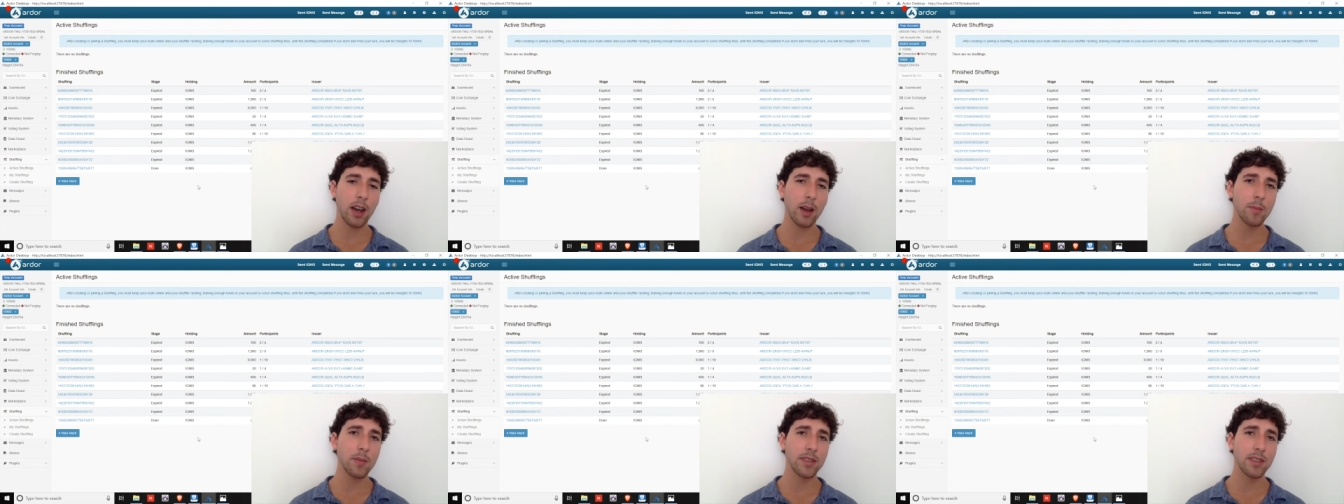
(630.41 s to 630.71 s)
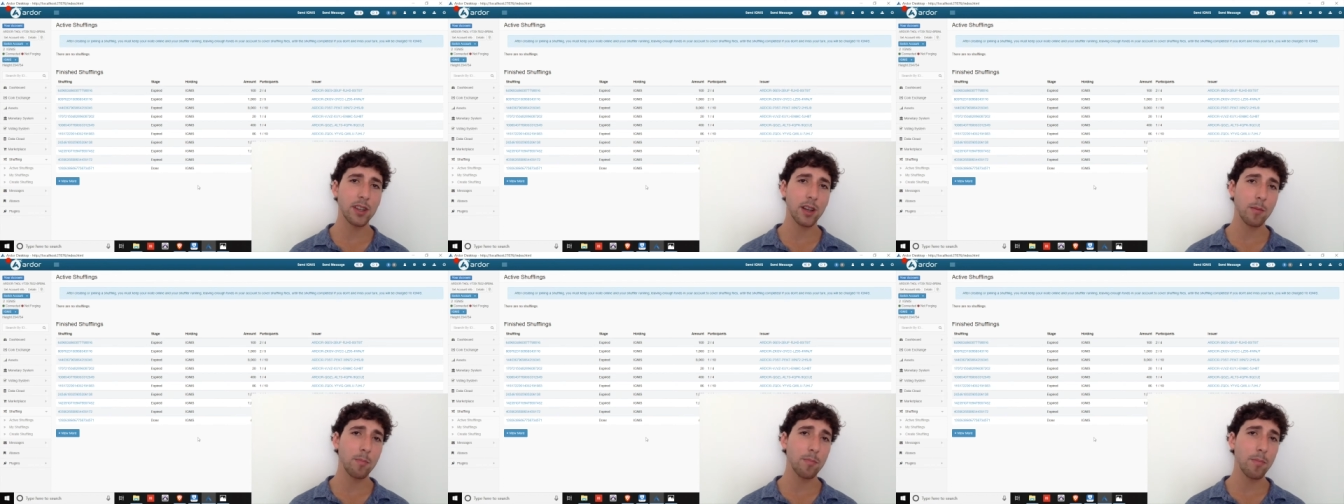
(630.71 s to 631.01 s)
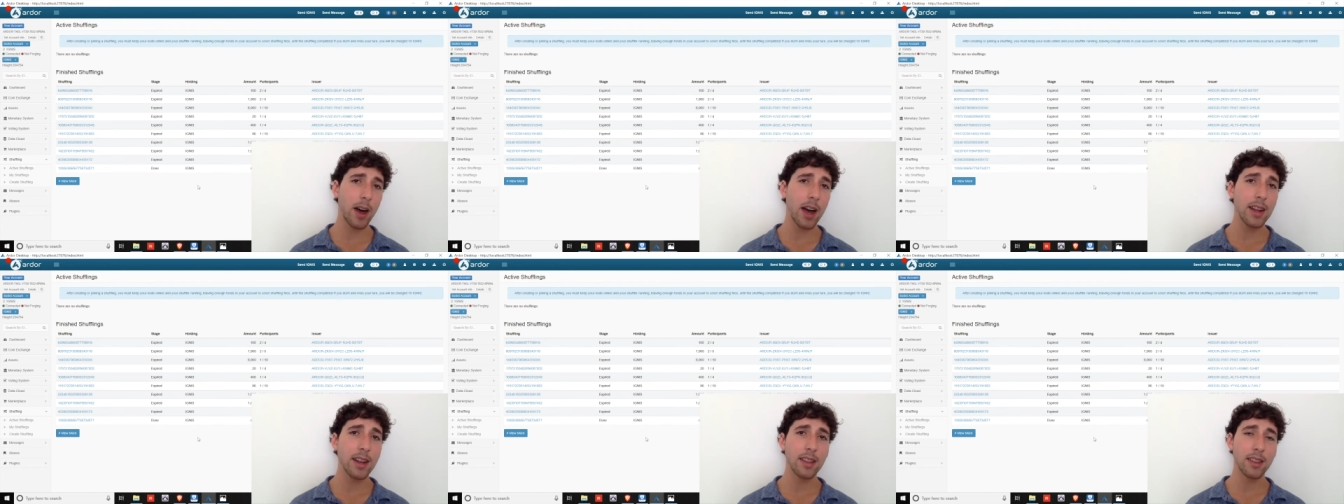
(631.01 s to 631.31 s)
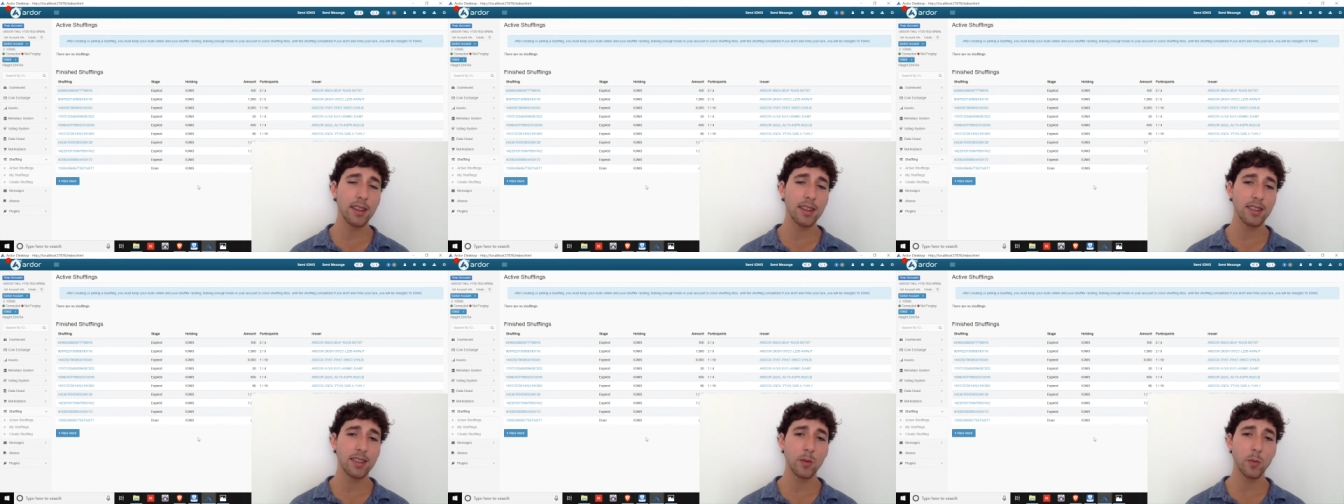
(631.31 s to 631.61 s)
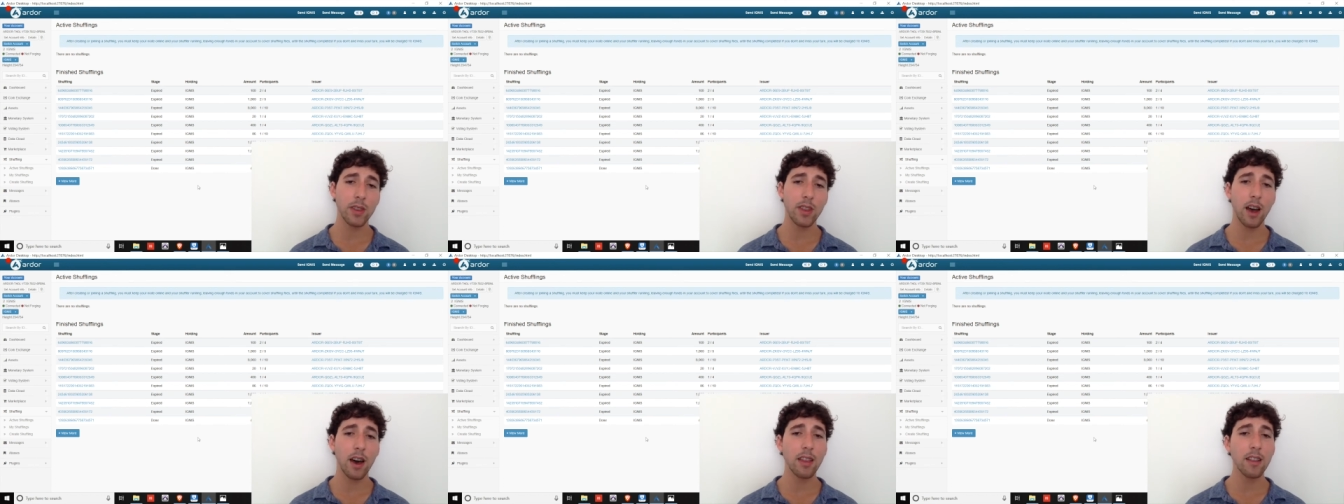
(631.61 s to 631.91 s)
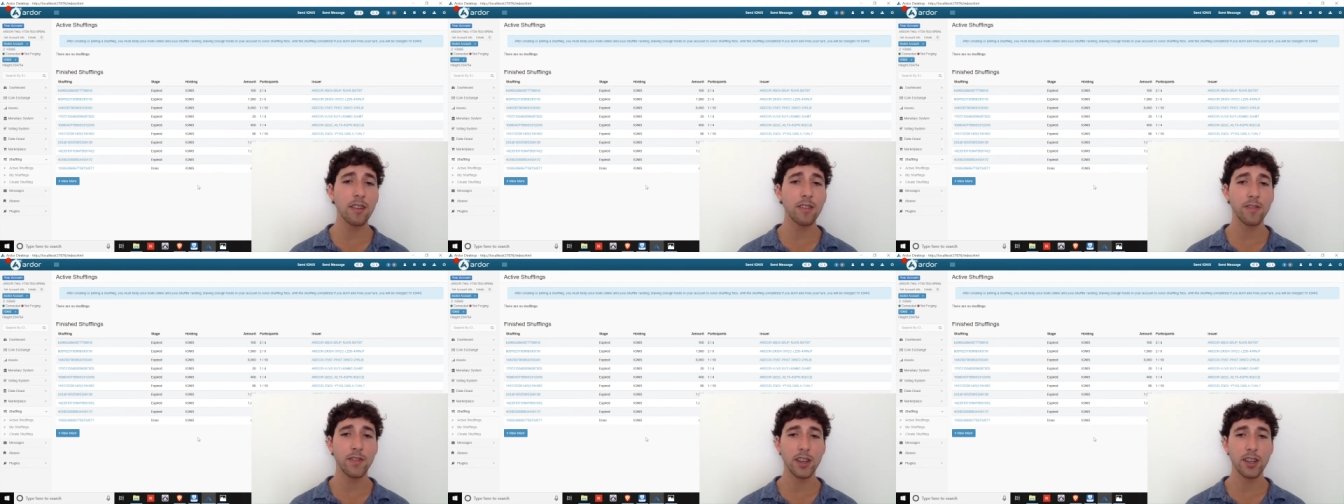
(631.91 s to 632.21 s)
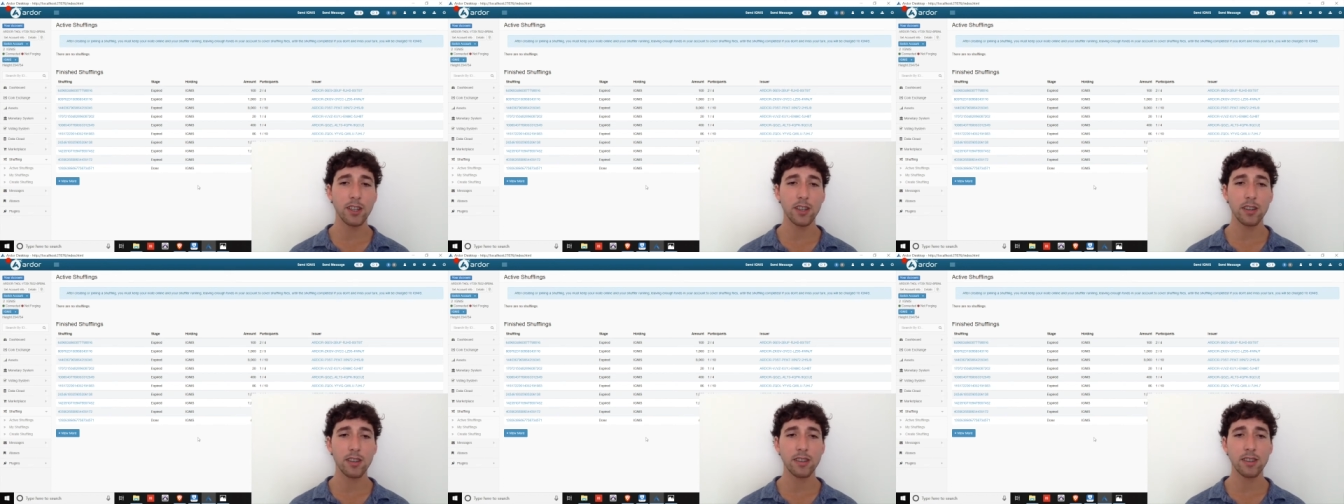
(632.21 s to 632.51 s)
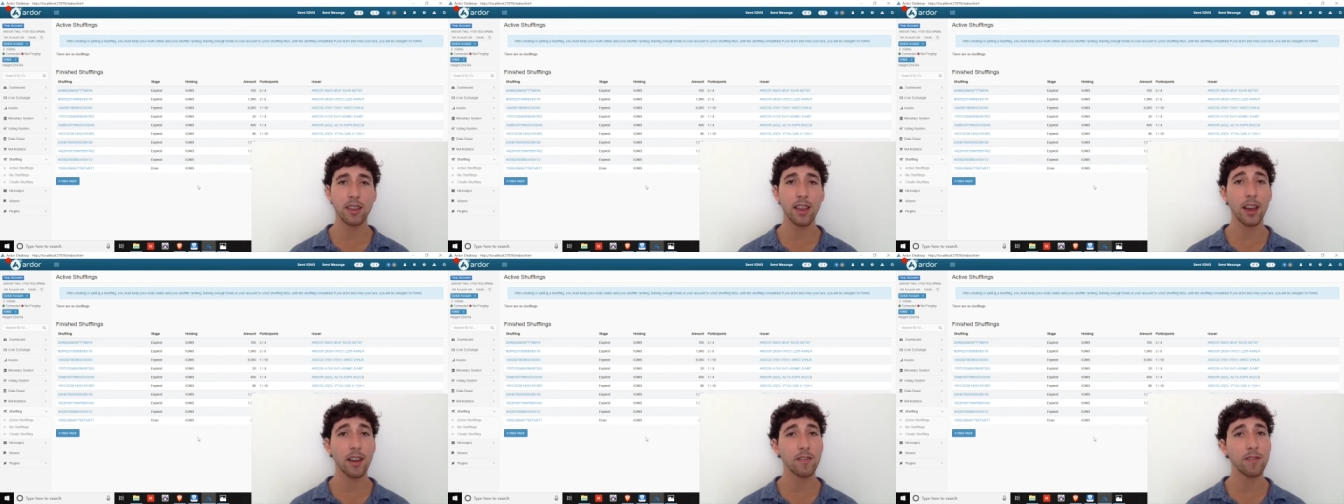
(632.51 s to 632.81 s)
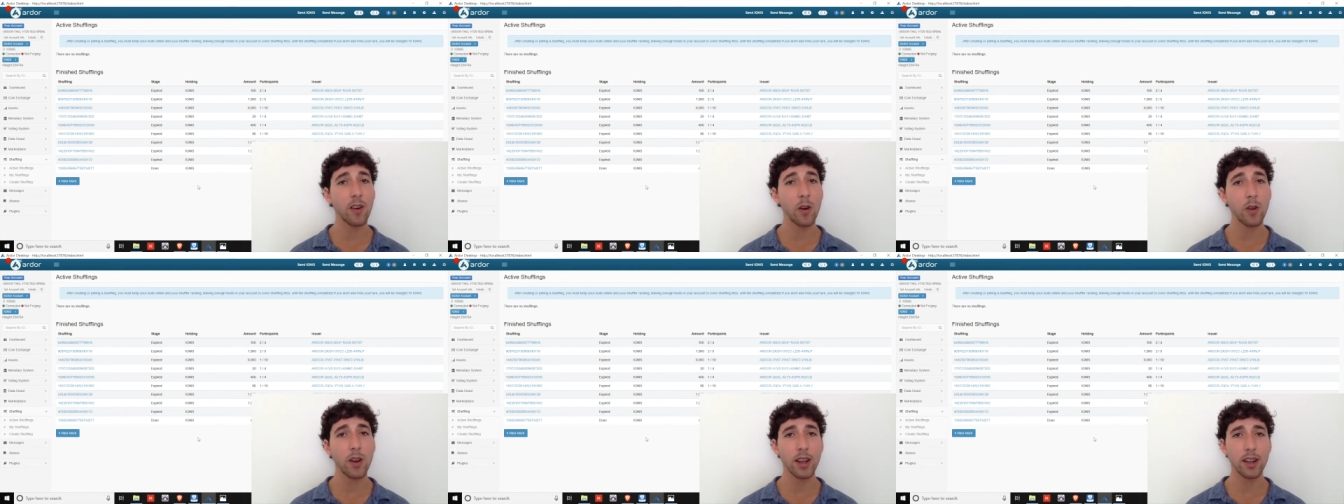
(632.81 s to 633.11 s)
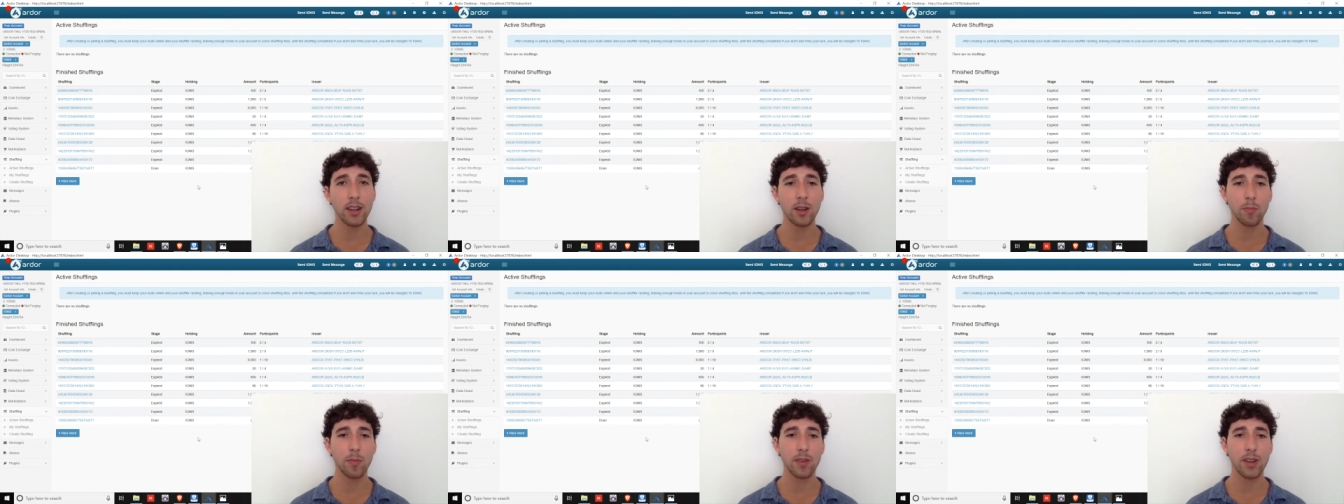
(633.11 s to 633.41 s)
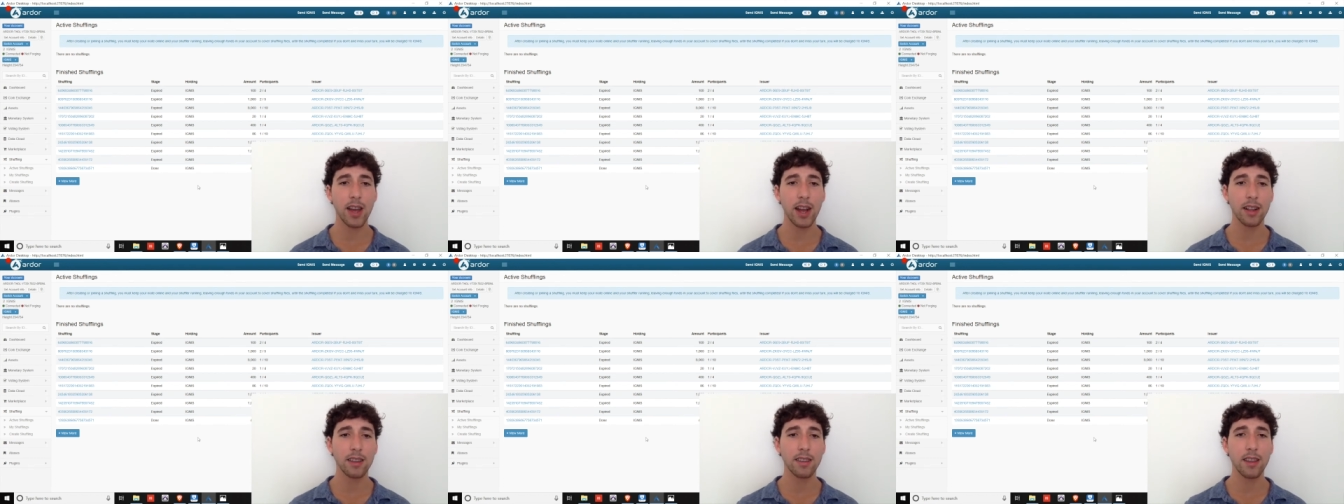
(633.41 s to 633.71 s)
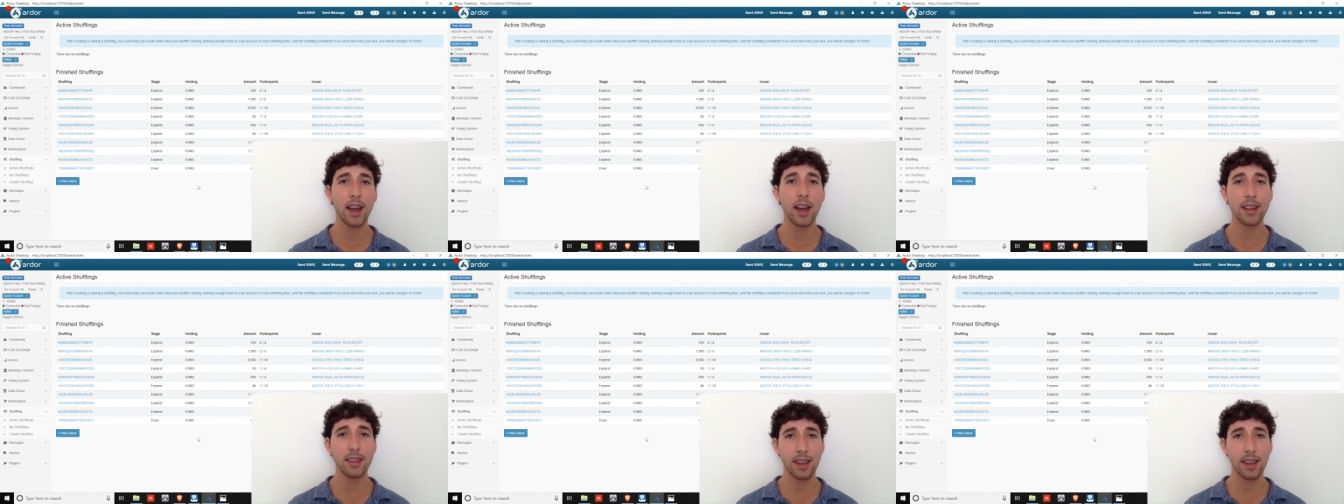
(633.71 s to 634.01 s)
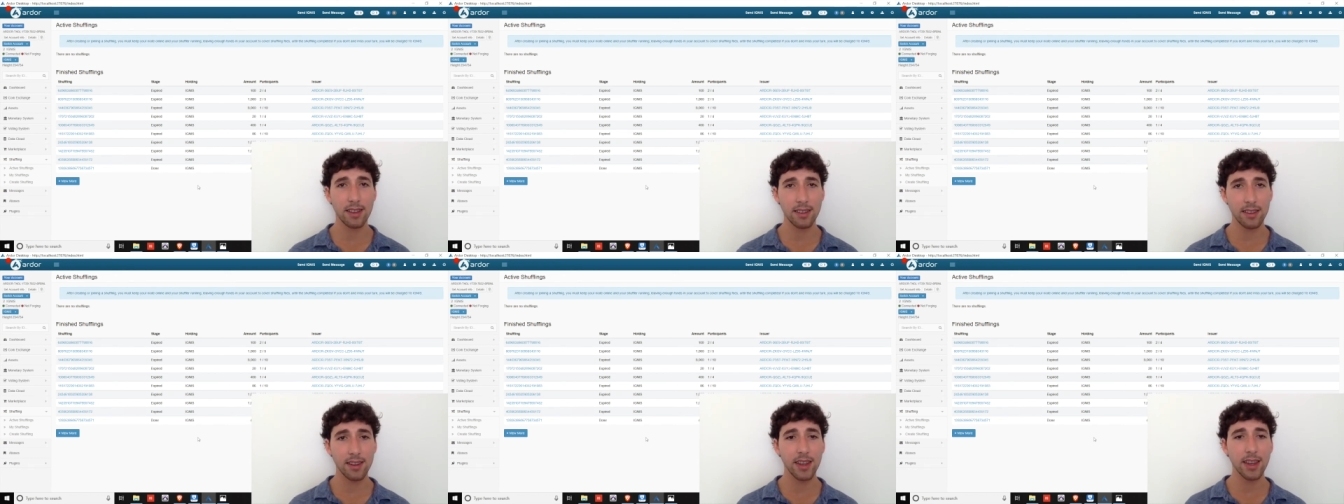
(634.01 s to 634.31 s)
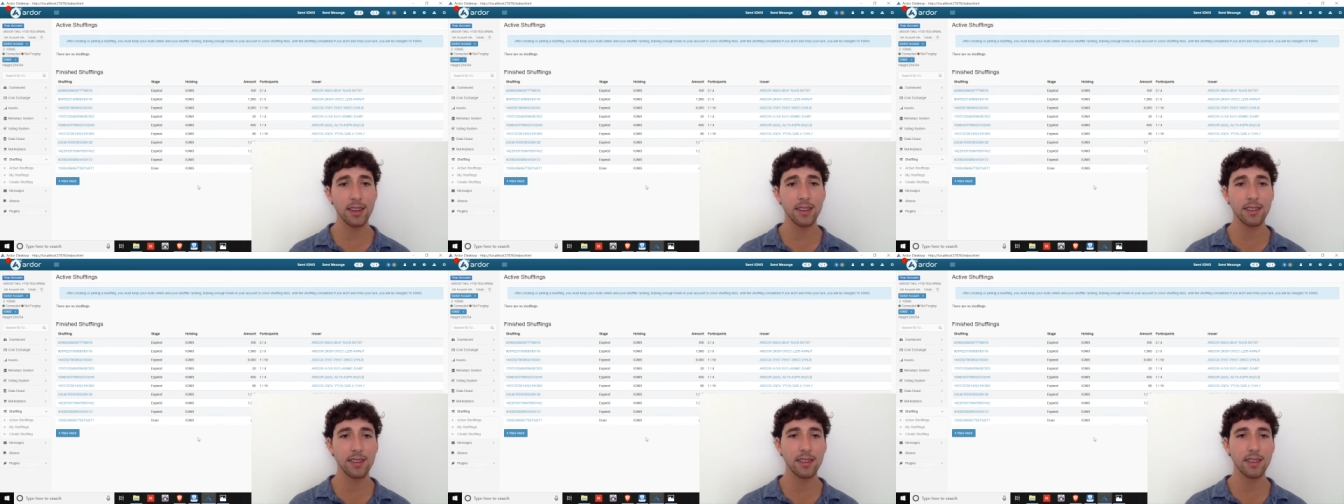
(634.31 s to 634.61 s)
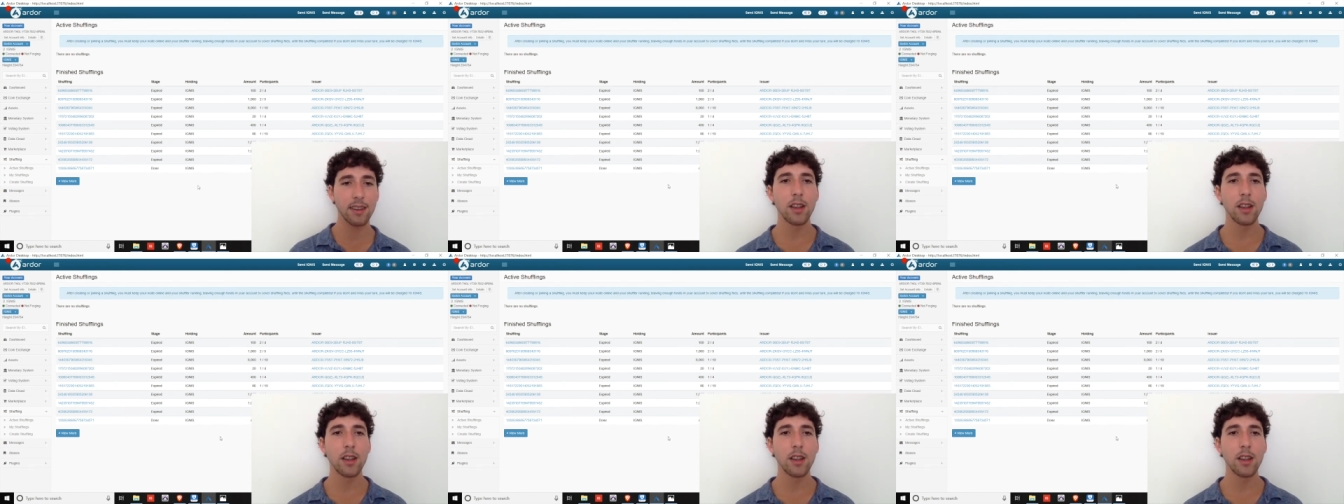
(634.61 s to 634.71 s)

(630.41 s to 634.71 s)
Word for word: comes to combining this with other features like voting to protect identities.